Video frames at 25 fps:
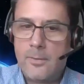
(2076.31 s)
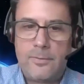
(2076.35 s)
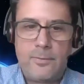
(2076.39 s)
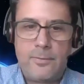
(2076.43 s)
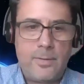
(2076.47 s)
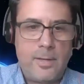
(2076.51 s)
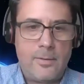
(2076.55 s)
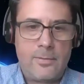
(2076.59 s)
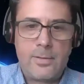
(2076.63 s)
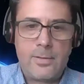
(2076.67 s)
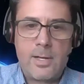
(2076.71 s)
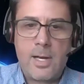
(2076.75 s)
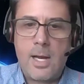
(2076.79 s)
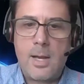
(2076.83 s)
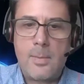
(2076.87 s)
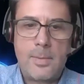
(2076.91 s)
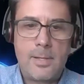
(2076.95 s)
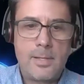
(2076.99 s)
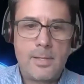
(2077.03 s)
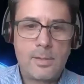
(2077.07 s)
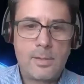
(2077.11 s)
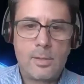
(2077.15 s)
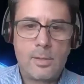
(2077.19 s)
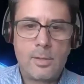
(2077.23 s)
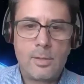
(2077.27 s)
if
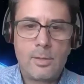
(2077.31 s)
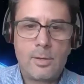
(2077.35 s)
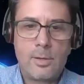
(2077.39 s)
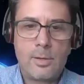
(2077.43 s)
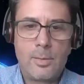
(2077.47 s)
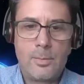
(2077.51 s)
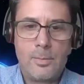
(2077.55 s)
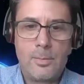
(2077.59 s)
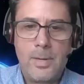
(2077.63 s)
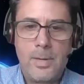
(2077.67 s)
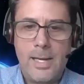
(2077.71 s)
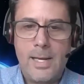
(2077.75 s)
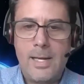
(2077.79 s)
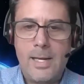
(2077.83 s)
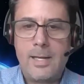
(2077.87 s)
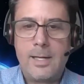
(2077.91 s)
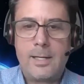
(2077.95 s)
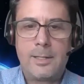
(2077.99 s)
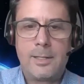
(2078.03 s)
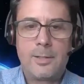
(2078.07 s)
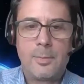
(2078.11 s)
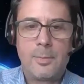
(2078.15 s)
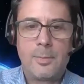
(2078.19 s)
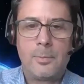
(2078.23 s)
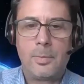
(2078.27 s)
comments are made in
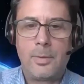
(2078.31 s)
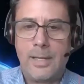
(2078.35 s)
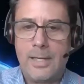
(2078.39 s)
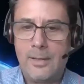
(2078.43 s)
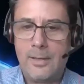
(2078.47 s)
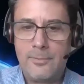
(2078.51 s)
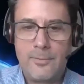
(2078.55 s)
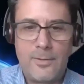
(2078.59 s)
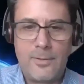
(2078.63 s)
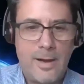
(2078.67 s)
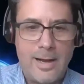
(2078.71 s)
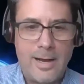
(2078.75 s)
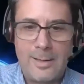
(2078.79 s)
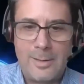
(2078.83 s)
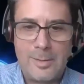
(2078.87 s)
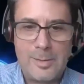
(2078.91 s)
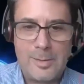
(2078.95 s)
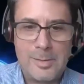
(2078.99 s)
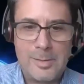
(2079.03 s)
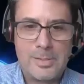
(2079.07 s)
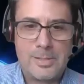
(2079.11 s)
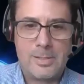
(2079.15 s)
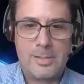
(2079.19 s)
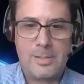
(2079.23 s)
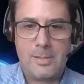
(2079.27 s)
complaint
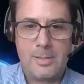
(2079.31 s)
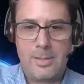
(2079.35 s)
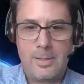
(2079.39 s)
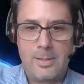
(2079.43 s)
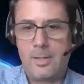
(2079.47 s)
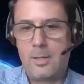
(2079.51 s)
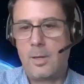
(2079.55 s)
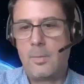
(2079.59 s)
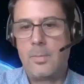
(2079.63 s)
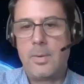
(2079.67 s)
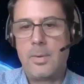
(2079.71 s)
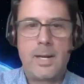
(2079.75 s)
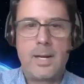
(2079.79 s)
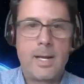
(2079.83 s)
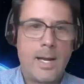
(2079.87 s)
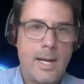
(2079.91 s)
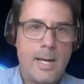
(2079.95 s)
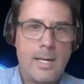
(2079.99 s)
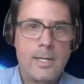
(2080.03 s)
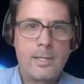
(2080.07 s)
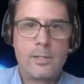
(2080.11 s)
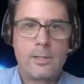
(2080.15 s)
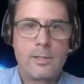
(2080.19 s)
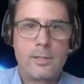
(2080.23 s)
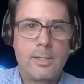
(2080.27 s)
files, like, oh my
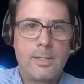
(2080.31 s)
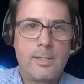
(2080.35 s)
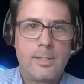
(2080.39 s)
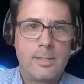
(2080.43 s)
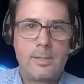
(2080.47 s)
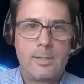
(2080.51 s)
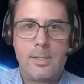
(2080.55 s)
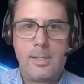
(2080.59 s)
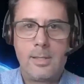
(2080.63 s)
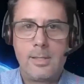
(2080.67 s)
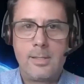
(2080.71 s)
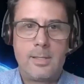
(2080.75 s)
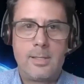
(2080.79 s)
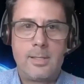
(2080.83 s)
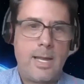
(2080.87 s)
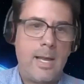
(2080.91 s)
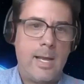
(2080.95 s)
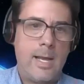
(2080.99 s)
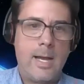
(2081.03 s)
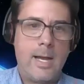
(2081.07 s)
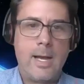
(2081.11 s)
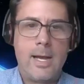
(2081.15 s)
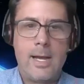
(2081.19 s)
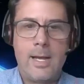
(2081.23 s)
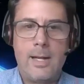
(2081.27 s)
gosh, this
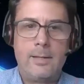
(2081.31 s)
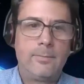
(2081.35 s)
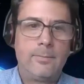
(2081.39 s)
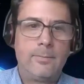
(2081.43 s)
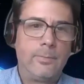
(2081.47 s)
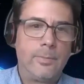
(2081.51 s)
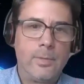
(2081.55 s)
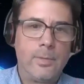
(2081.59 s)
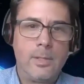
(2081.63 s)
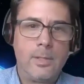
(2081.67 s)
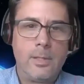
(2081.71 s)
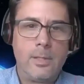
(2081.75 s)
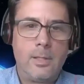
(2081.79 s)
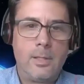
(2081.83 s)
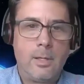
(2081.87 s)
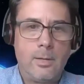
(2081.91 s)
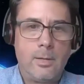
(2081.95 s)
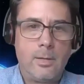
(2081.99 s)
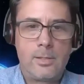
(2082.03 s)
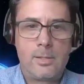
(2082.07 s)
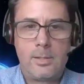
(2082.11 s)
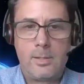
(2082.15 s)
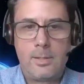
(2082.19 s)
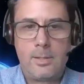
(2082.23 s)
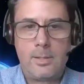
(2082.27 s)
AI,
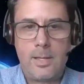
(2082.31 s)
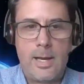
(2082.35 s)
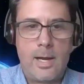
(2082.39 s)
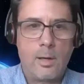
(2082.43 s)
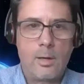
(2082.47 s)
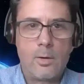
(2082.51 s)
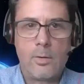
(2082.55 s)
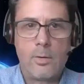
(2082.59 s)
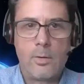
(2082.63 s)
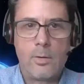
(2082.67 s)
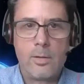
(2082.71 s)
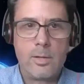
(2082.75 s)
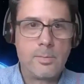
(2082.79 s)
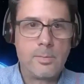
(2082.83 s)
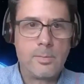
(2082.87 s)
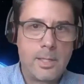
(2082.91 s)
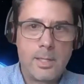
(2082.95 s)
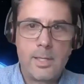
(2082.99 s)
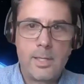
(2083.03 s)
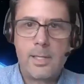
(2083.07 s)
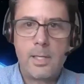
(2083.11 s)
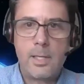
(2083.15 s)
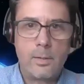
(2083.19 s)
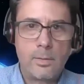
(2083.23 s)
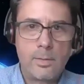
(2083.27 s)
is algorithm's going
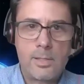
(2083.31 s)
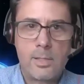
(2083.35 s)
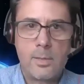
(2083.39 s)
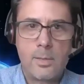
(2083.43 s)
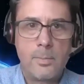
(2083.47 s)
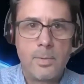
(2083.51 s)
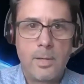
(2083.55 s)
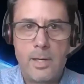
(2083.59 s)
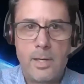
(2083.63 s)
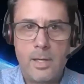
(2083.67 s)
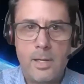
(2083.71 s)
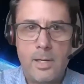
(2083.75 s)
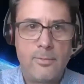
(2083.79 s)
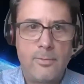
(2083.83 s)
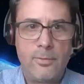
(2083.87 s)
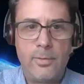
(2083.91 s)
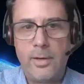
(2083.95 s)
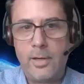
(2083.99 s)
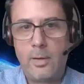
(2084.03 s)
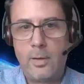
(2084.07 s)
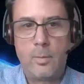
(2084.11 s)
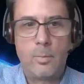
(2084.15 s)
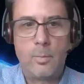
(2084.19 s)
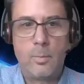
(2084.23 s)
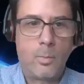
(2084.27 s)
to kill somebody if we
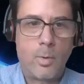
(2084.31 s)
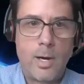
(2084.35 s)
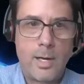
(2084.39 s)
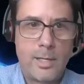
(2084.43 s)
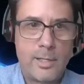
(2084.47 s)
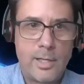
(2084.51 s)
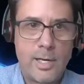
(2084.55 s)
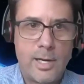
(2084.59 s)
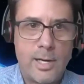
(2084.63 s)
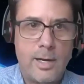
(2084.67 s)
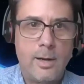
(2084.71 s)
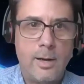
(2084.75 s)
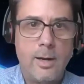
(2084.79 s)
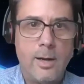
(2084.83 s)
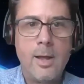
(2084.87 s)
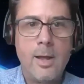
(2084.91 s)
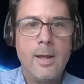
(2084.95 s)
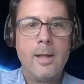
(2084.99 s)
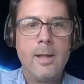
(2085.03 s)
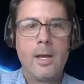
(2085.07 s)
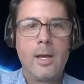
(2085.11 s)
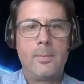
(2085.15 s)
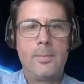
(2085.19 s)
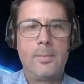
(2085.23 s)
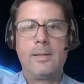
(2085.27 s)
don't watch out.
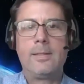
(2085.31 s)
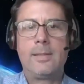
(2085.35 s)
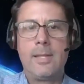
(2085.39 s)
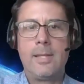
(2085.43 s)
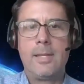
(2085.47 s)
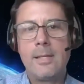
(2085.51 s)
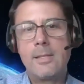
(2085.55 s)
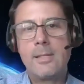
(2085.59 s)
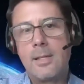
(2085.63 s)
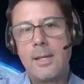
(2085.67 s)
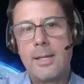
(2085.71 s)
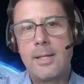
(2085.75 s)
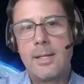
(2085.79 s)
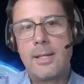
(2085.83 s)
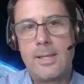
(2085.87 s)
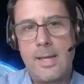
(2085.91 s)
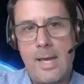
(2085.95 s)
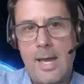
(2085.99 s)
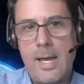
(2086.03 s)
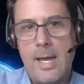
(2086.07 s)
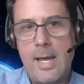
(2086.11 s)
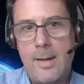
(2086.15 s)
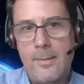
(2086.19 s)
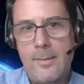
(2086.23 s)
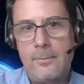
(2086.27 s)
I mean, things like
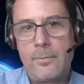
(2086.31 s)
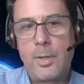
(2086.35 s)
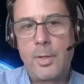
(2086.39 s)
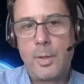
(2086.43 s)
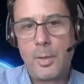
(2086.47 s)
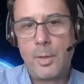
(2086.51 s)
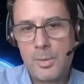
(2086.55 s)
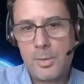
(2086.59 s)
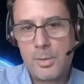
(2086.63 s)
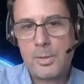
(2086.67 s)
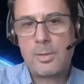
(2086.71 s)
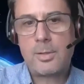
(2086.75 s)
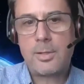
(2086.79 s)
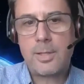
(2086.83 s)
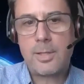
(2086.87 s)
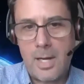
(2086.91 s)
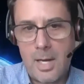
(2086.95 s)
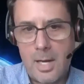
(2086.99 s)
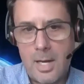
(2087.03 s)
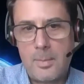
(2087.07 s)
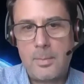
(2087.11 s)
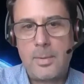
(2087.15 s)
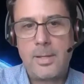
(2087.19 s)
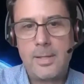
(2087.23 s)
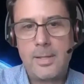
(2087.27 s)
that, those are
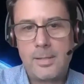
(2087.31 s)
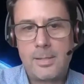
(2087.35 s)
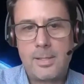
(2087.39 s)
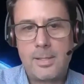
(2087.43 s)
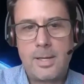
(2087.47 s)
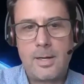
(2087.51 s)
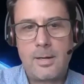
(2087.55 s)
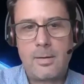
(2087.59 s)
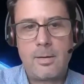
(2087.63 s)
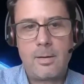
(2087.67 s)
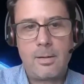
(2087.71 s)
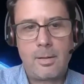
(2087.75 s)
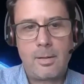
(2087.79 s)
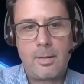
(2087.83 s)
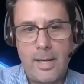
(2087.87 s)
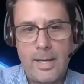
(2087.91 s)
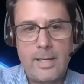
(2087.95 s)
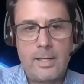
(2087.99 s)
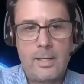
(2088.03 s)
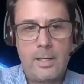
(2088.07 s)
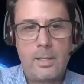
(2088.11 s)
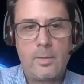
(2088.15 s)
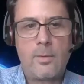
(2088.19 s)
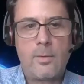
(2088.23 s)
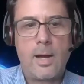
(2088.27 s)
comments that are a
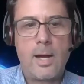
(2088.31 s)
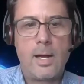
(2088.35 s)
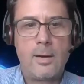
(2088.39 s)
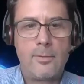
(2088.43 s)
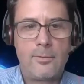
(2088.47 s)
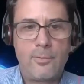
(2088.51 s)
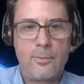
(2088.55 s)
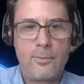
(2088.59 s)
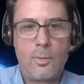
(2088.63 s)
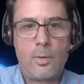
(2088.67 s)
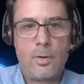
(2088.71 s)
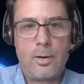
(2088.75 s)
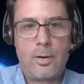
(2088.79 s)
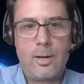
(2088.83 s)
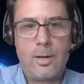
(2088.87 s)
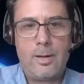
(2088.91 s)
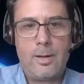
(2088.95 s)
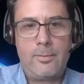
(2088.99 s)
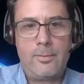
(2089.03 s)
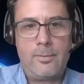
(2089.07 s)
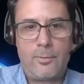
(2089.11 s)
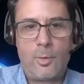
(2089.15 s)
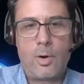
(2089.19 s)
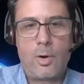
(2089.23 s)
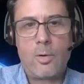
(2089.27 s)
lightning rod for
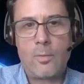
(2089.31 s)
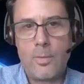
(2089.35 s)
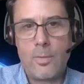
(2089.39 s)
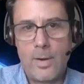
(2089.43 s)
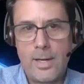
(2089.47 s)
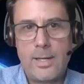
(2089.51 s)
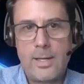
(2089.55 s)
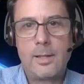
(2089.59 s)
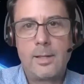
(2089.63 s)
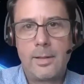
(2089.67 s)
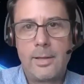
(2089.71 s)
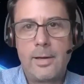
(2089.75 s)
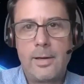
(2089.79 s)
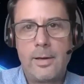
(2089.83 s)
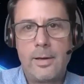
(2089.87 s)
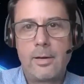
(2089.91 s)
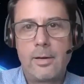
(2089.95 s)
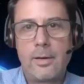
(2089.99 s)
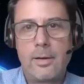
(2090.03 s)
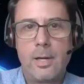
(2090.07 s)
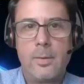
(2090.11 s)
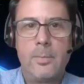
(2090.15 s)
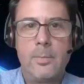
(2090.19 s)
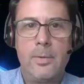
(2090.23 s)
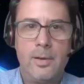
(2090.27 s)
a regulator to
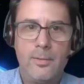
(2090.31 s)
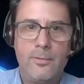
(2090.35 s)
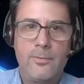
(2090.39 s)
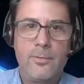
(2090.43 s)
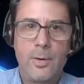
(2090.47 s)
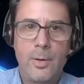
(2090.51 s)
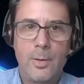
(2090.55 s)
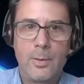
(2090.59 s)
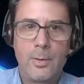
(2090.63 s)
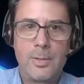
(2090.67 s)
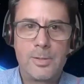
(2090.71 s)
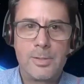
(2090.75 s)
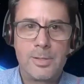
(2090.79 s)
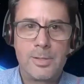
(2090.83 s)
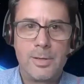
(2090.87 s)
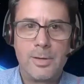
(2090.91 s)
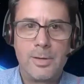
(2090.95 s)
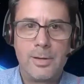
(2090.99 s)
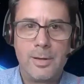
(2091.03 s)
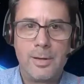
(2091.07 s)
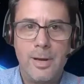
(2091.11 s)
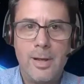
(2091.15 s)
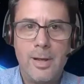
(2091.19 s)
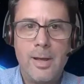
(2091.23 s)
come in and focus on.